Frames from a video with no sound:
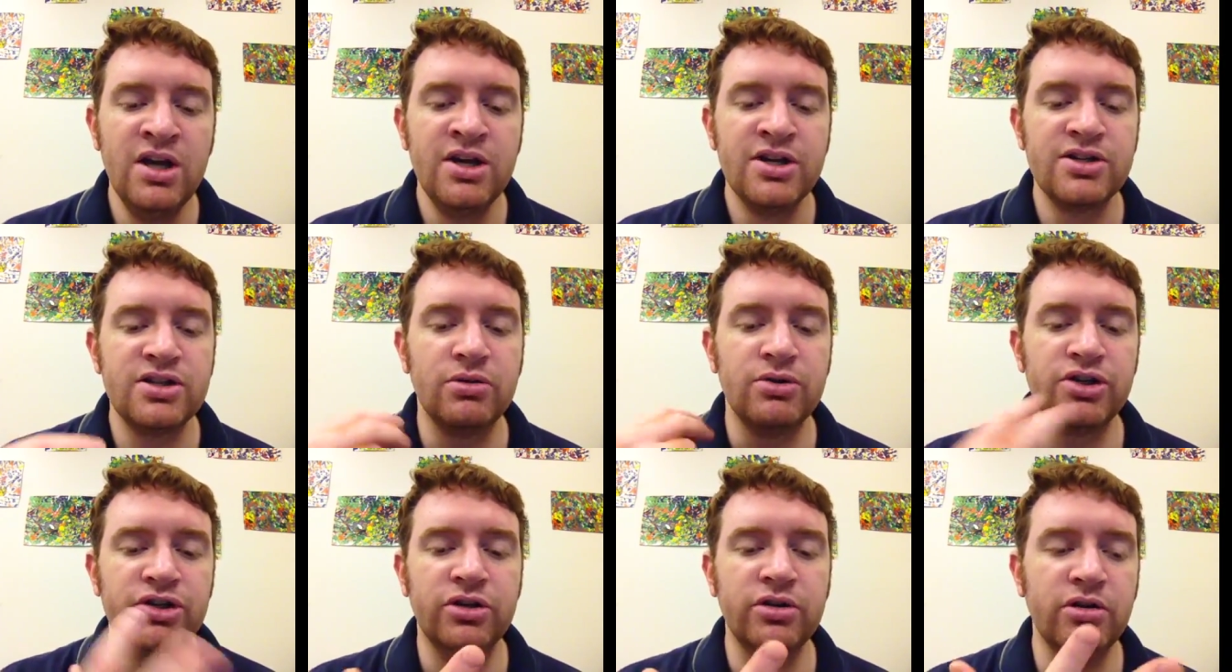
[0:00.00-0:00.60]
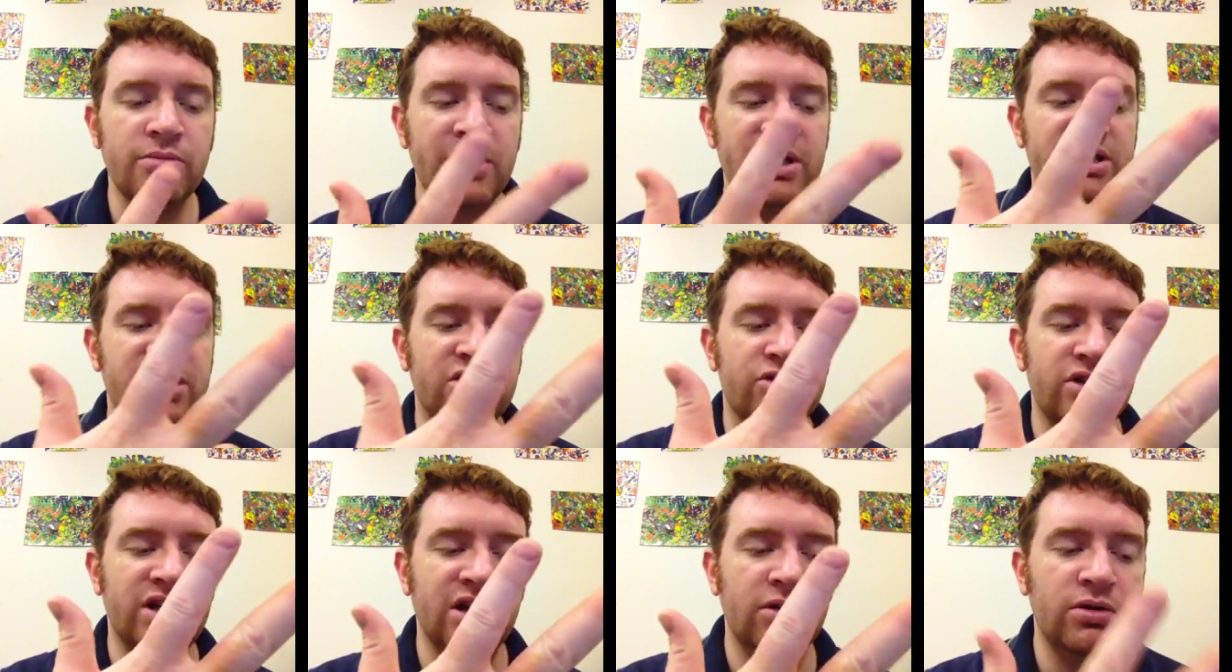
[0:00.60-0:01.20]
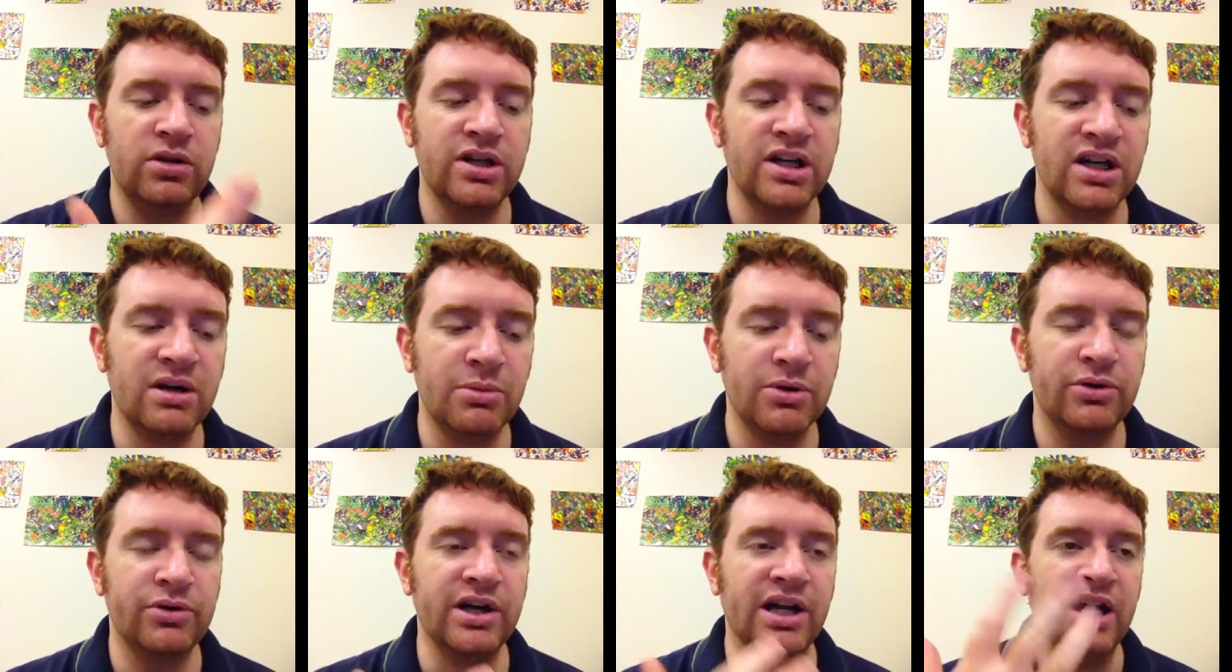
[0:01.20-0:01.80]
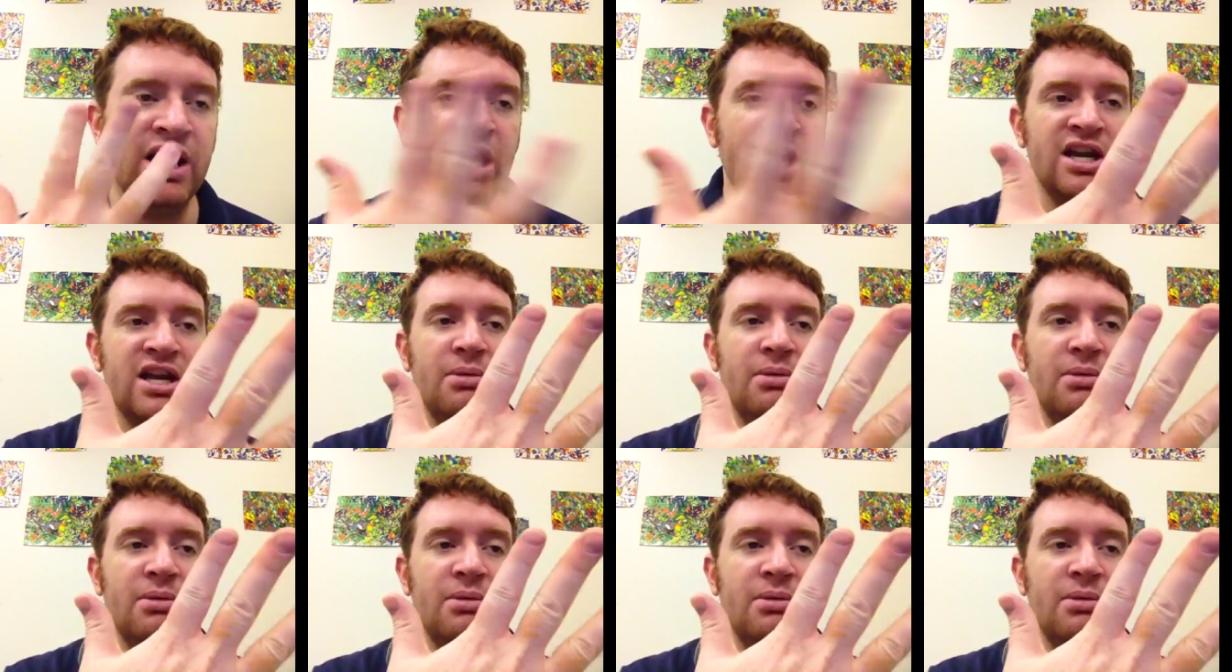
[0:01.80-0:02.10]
So ensure domestic tranquility, number 3.